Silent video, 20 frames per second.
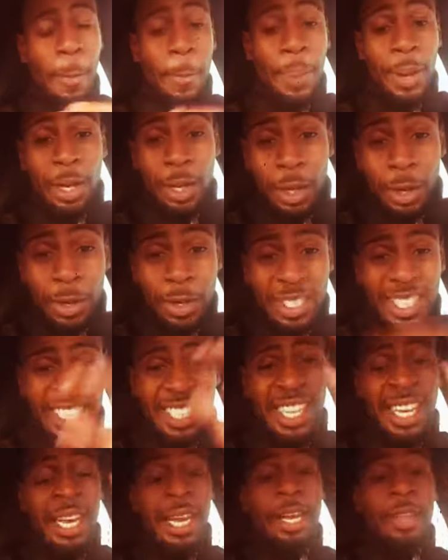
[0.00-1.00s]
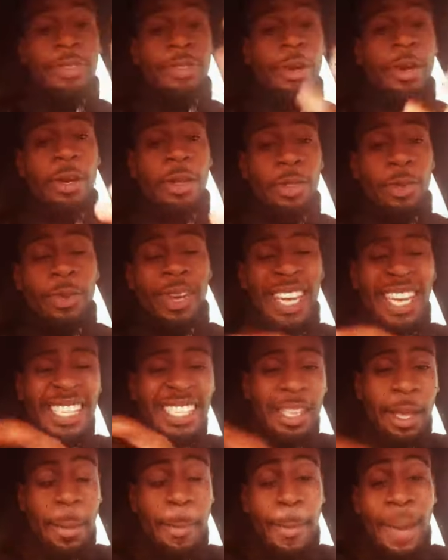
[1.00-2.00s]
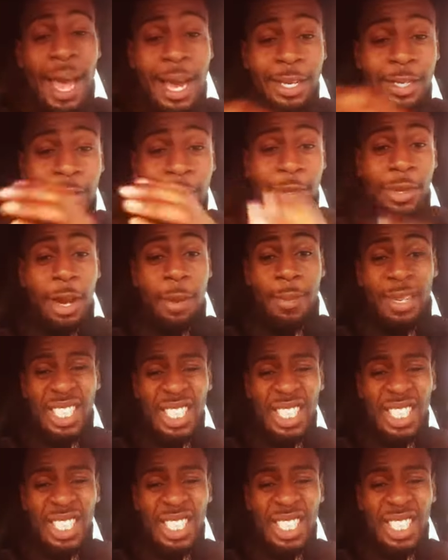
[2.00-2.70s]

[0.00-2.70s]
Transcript: pillars. This 33 is the master number.